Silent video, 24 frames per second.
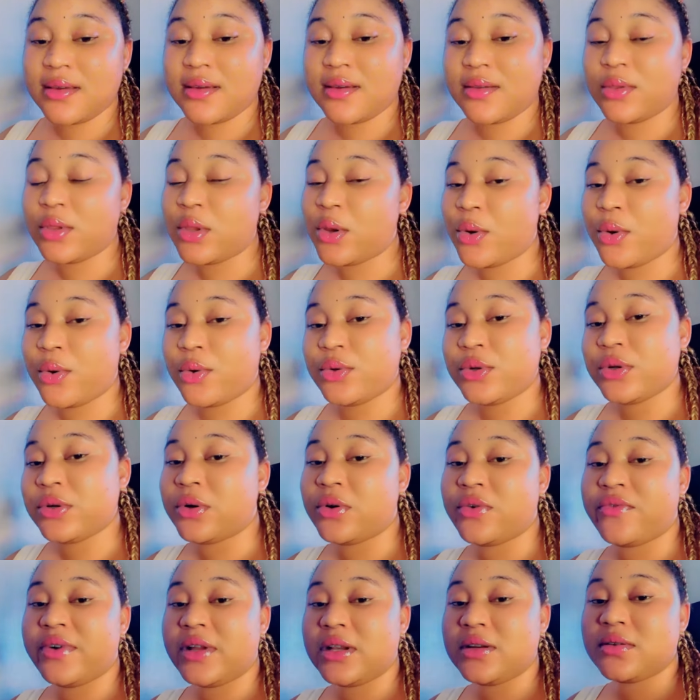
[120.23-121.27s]
No, don't
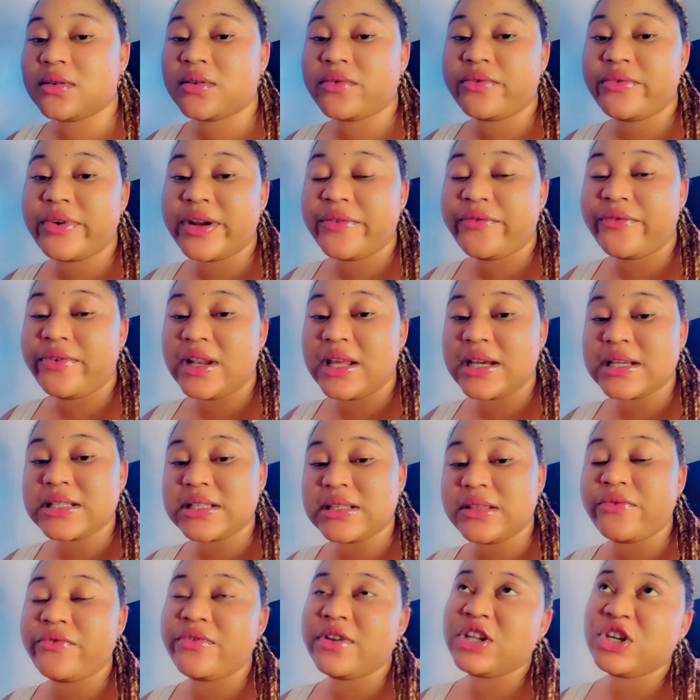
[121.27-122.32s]
overlook red flags
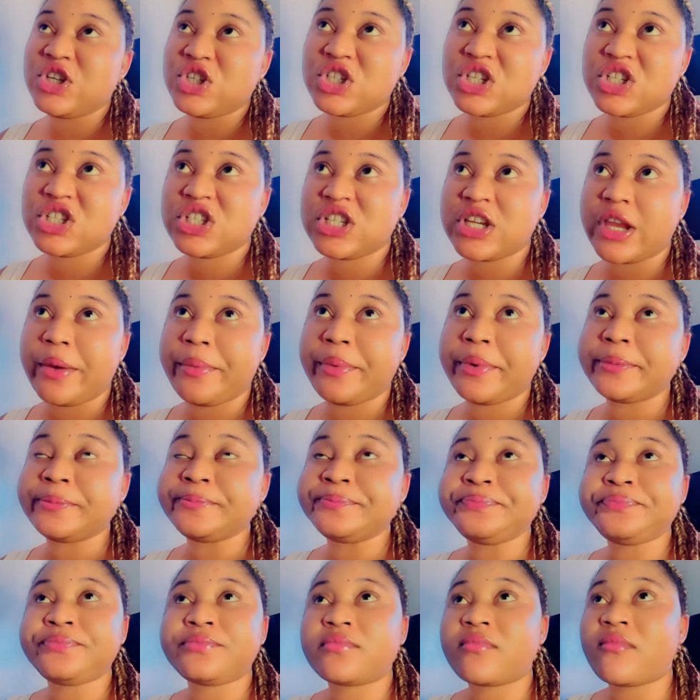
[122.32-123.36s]
in a relationship.
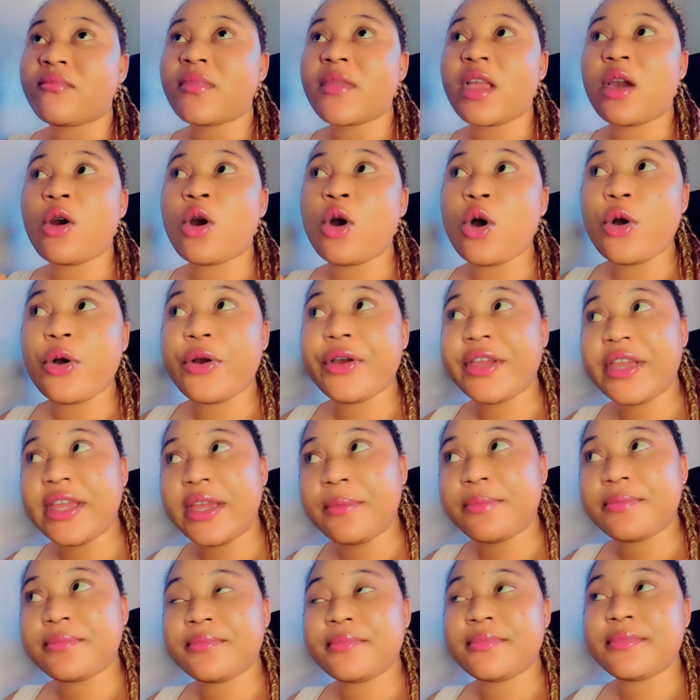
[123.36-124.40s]
Call
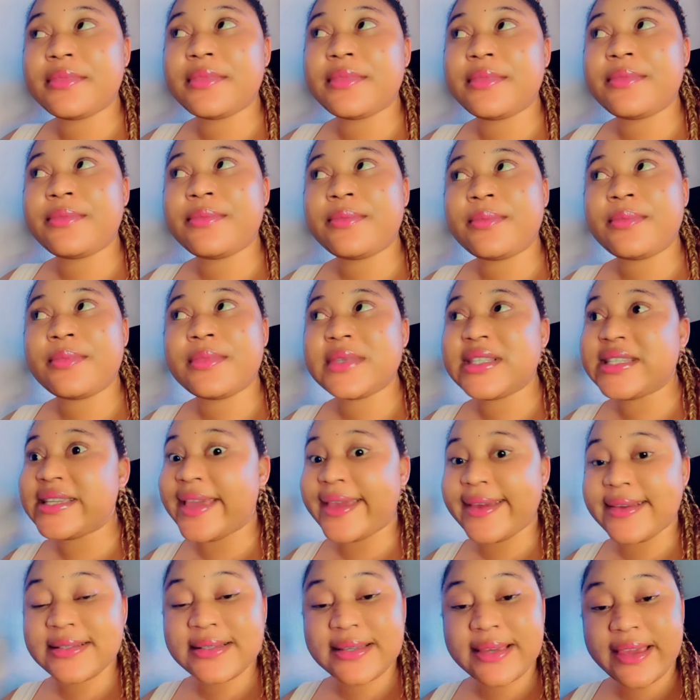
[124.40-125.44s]
him,
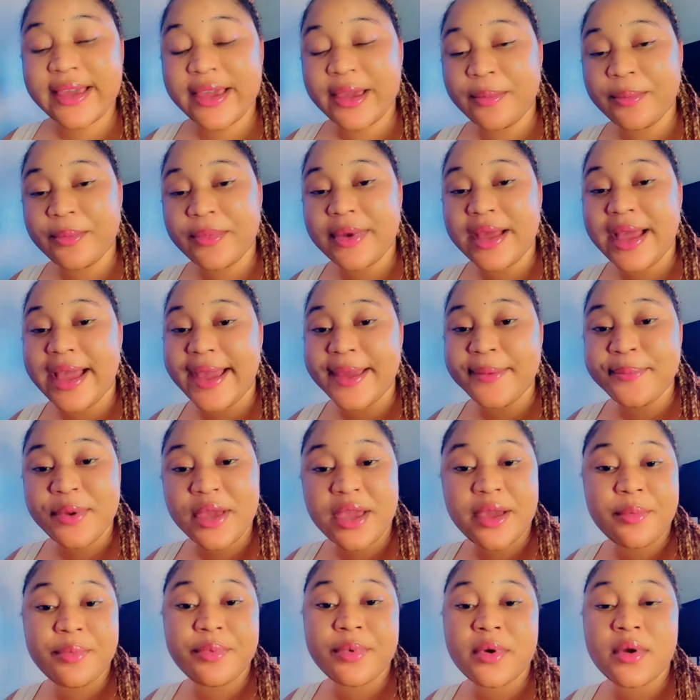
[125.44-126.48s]
text him, hi
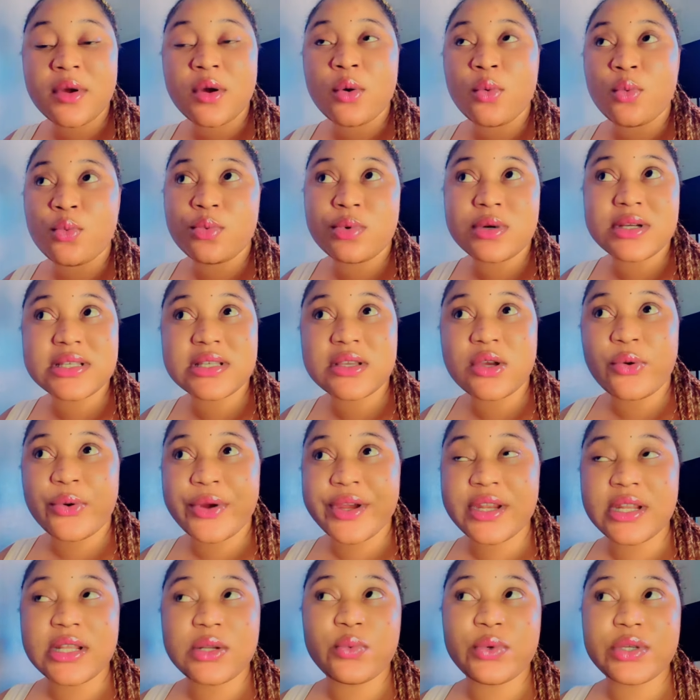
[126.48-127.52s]
babe, what's
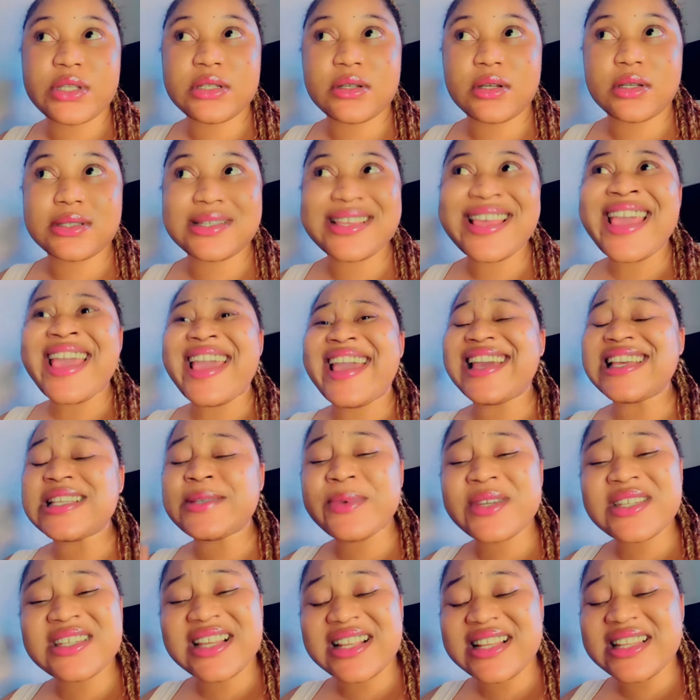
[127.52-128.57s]
going on with us?
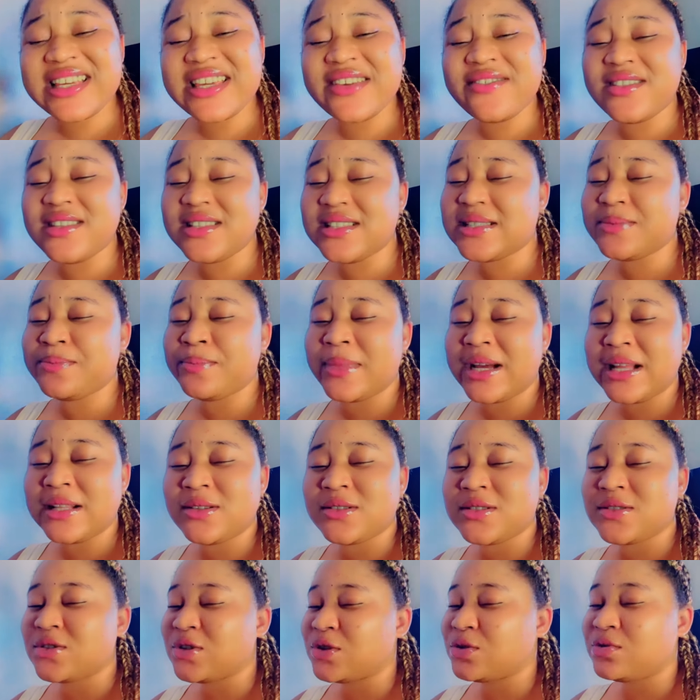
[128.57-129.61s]
Especially if this man
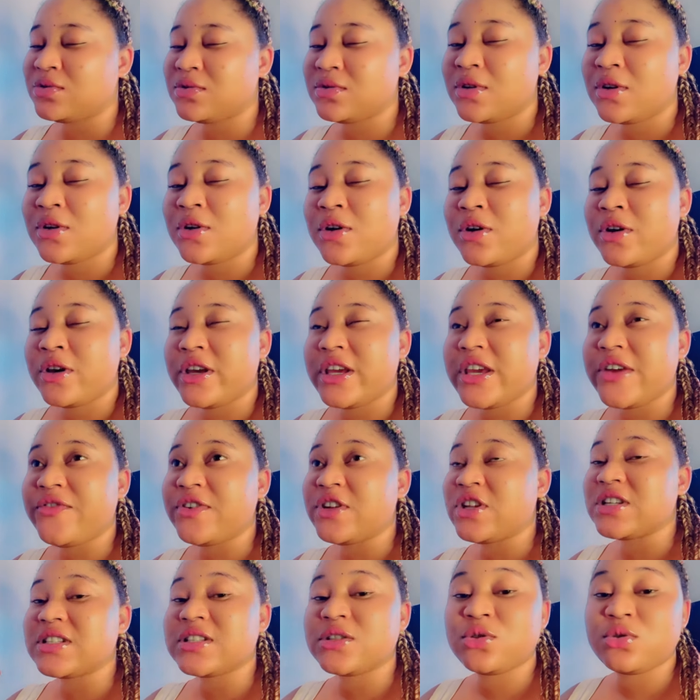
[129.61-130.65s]
does not do, if he
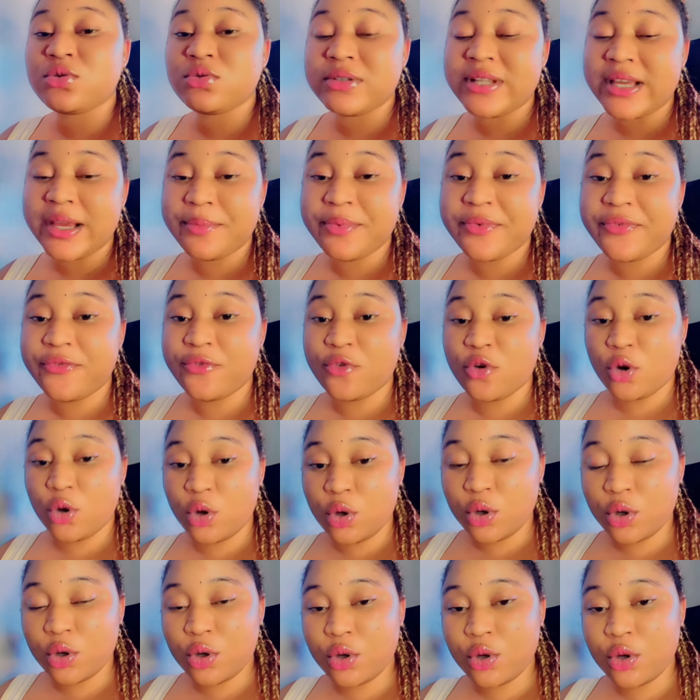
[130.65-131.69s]
doesn't do that before,
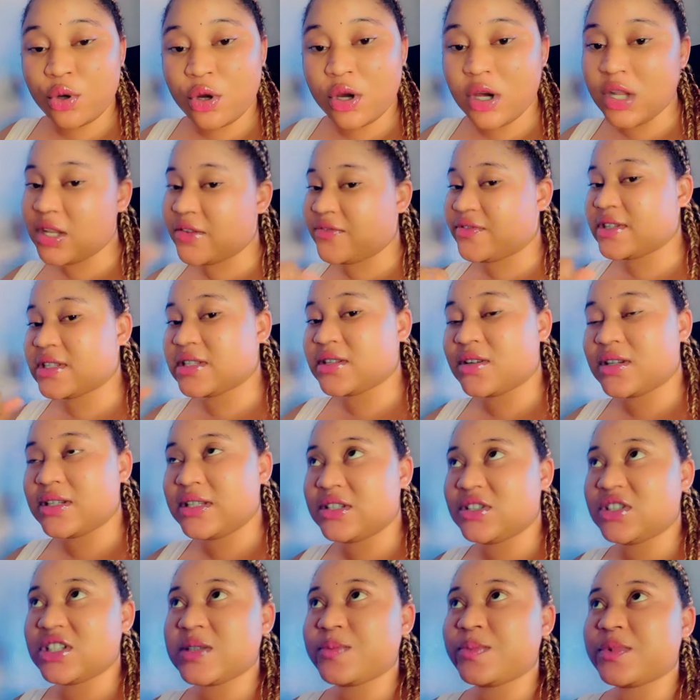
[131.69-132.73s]
all of a
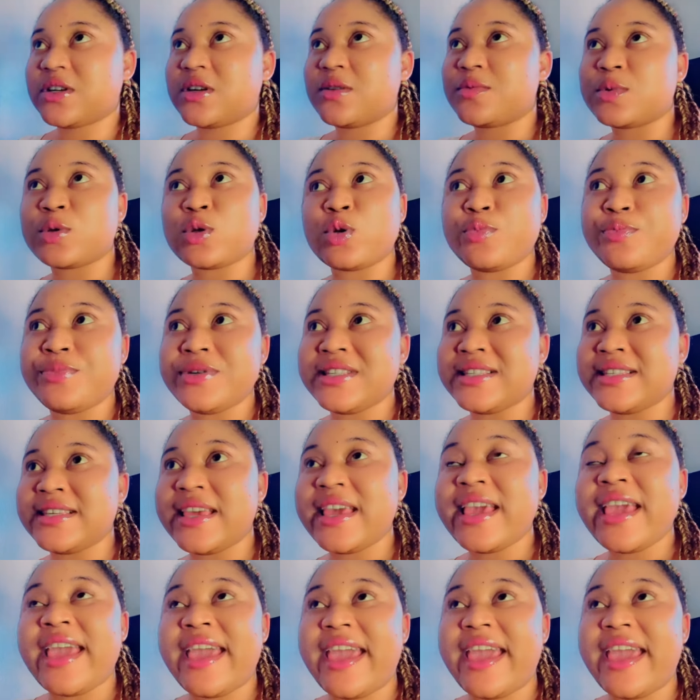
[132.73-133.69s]
sudden just become so busy.